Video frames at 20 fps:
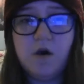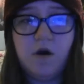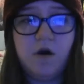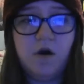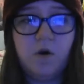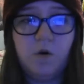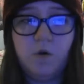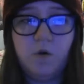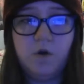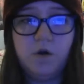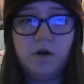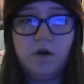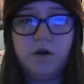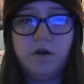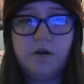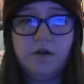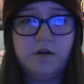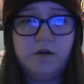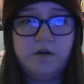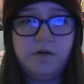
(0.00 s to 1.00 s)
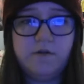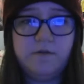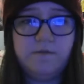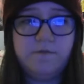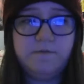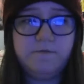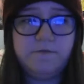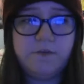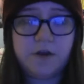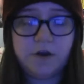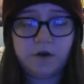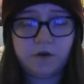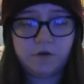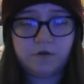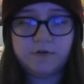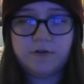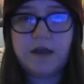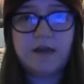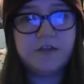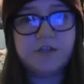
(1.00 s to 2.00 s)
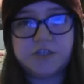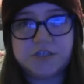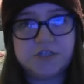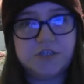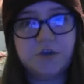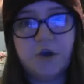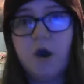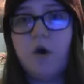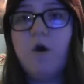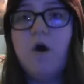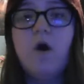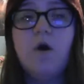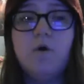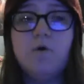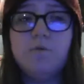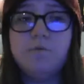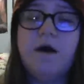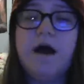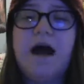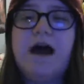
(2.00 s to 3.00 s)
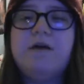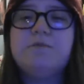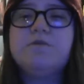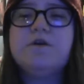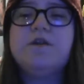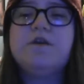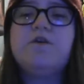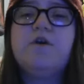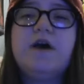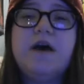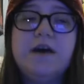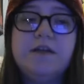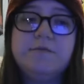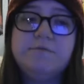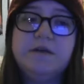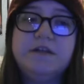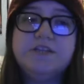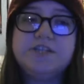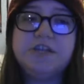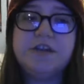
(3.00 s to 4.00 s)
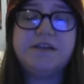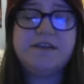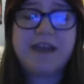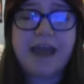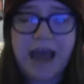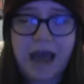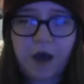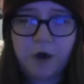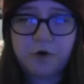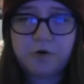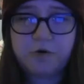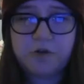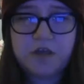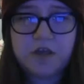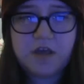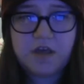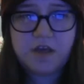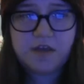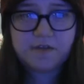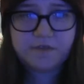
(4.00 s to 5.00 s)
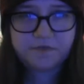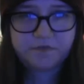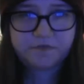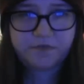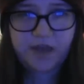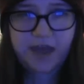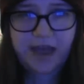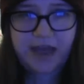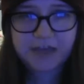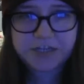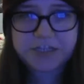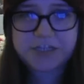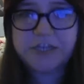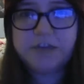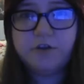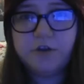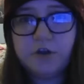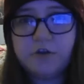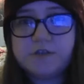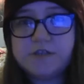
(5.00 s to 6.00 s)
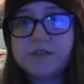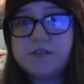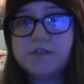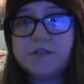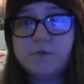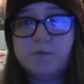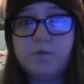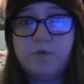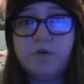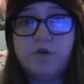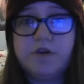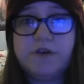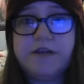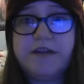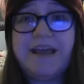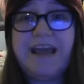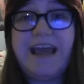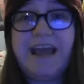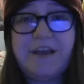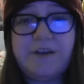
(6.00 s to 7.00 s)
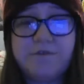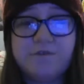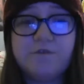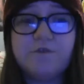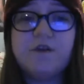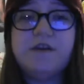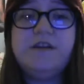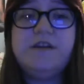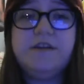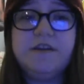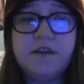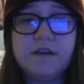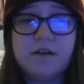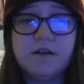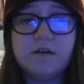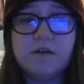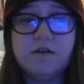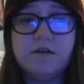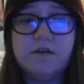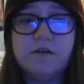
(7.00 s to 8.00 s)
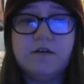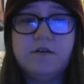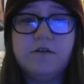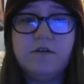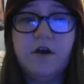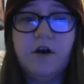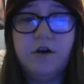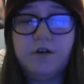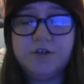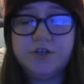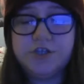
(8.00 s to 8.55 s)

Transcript: or, you know, and just to go home. I'm gonna go ahead and mention now that she closed the sorority every year on